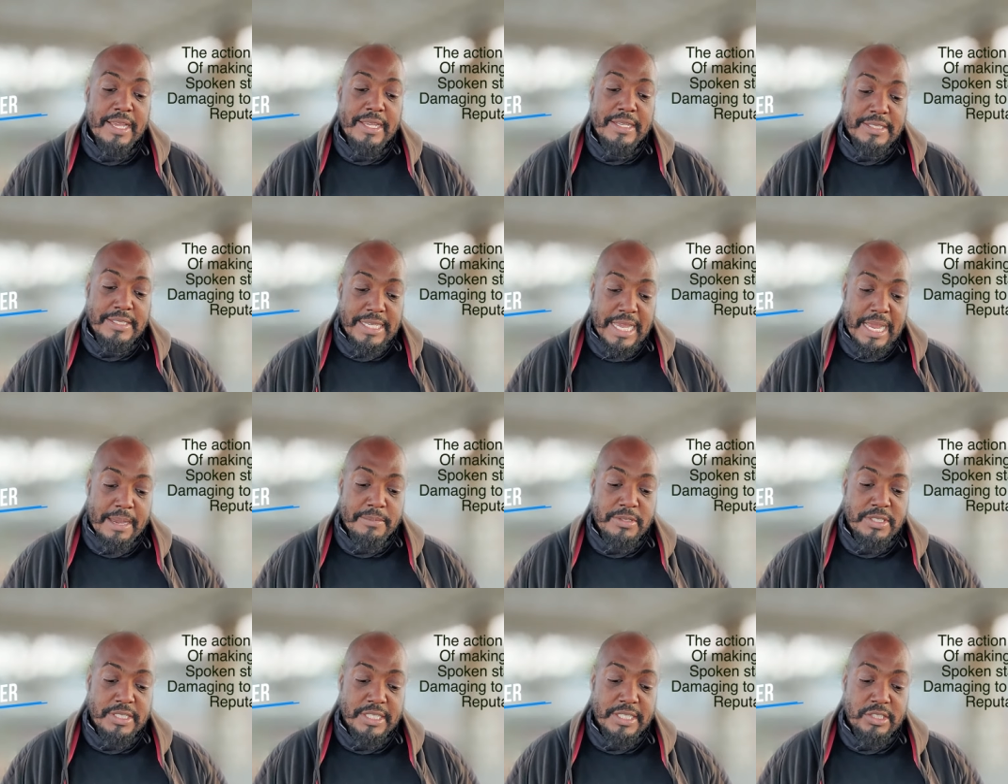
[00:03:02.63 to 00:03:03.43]

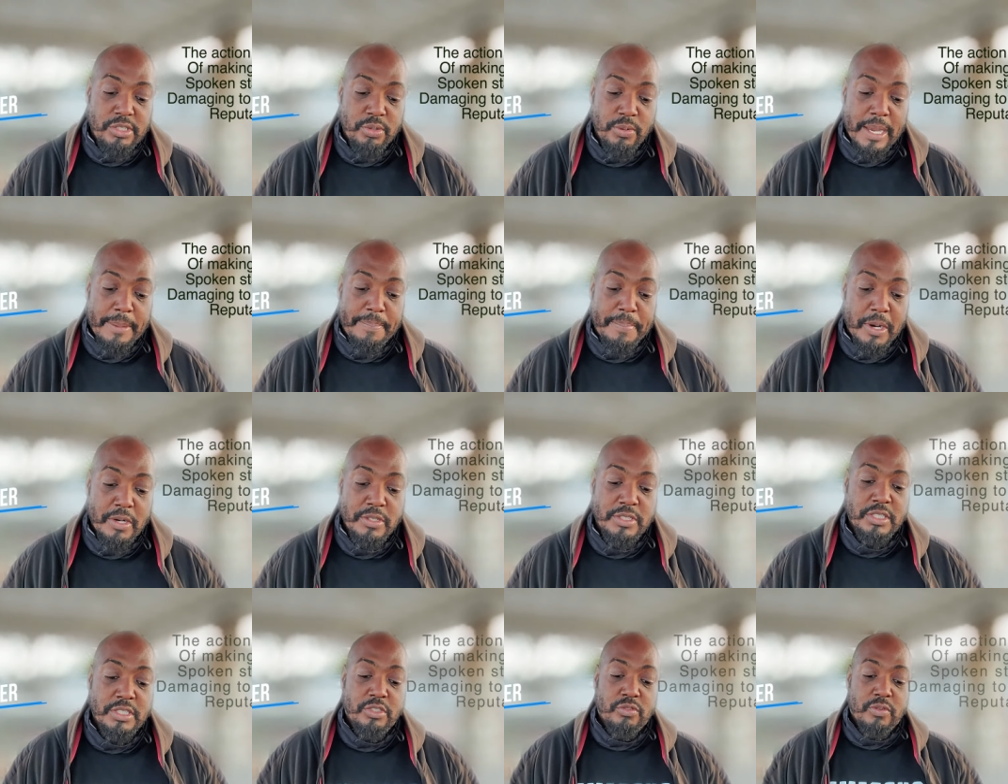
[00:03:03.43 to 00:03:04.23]
damaging to a
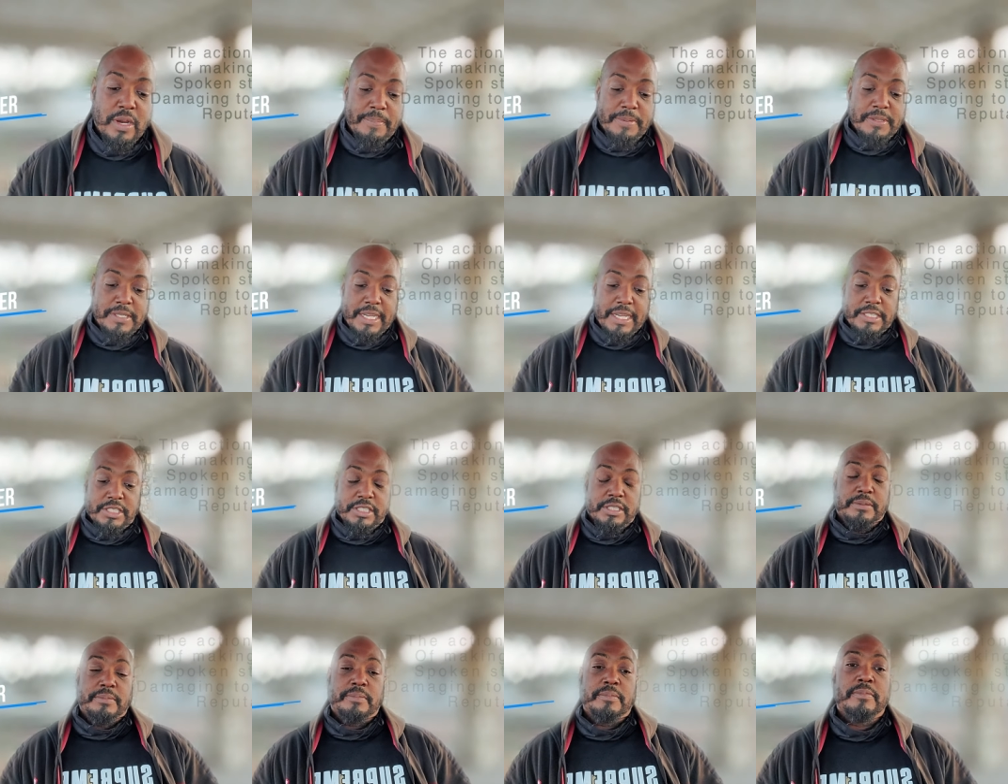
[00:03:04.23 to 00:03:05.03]
person's reputation.